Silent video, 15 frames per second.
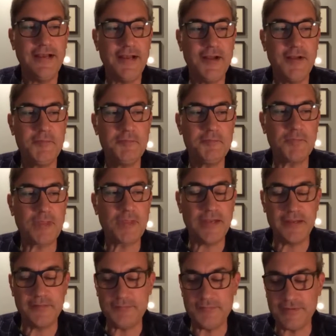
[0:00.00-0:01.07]
Um,
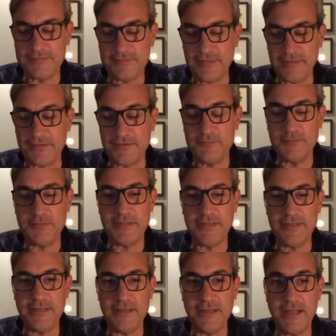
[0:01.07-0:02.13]
and I'm just, I couldn't
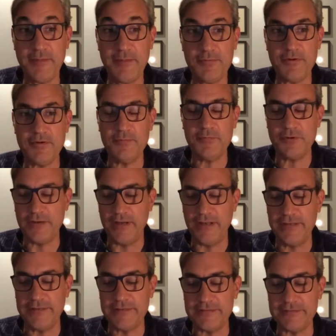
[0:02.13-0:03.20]
be happier or more
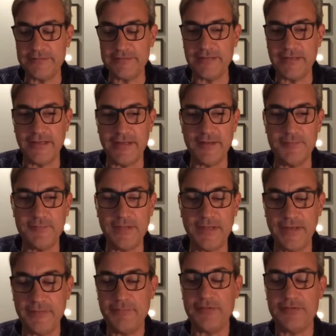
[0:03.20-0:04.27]
honored um, to
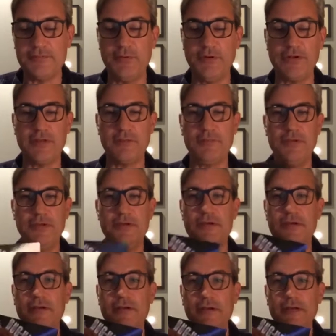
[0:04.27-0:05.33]
have this book
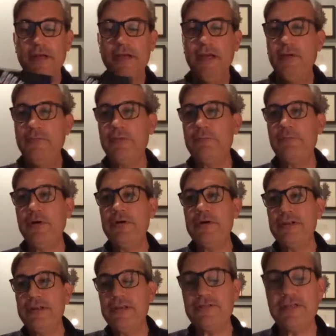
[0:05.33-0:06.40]
appear with BOA
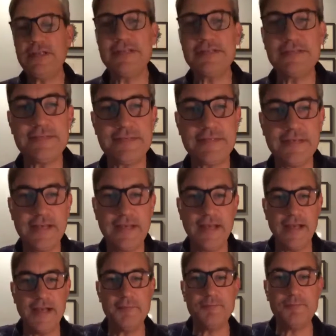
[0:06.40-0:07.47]
Editions.
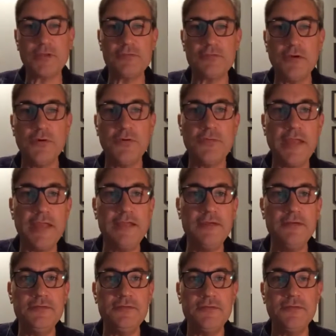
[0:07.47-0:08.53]
Um, so thank
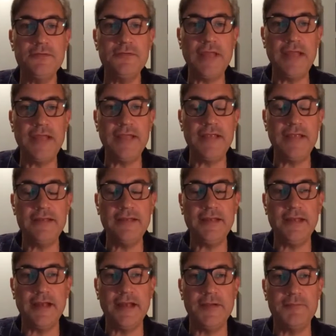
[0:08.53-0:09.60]
you to Dan
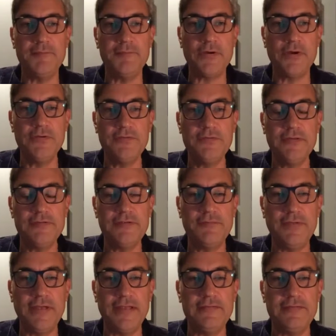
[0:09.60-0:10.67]
for hosting this
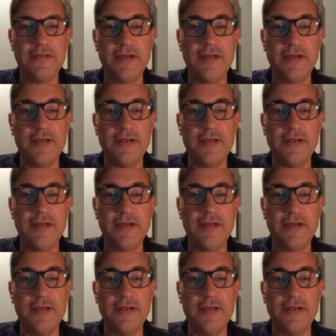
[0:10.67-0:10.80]
event.